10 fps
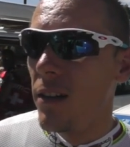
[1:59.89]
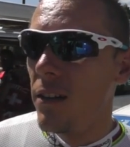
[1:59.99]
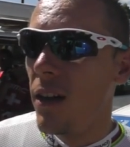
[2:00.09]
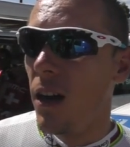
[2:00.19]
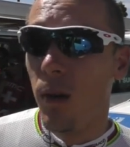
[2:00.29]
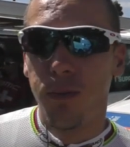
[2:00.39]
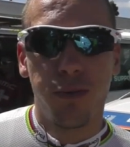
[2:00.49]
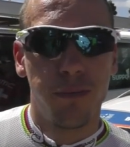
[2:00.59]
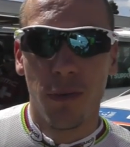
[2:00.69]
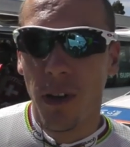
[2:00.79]
in uh, the?
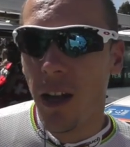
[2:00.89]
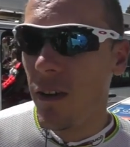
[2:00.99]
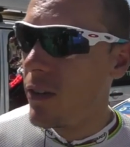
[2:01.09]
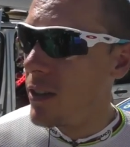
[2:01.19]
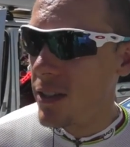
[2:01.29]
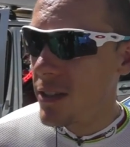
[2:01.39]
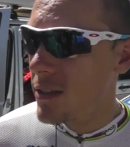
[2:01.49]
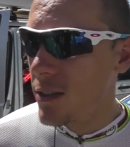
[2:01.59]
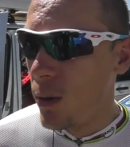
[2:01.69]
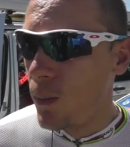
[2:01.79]
The level
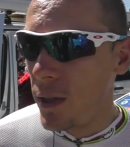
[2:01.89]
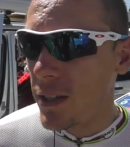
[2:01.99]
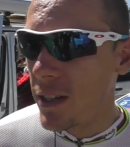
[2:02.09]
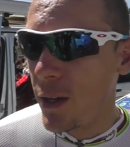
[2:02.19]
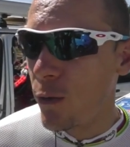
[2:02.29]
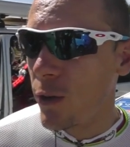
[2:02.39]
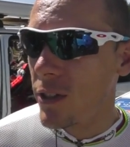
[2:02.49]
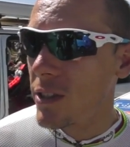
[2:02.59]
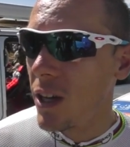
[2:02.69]
is completely different.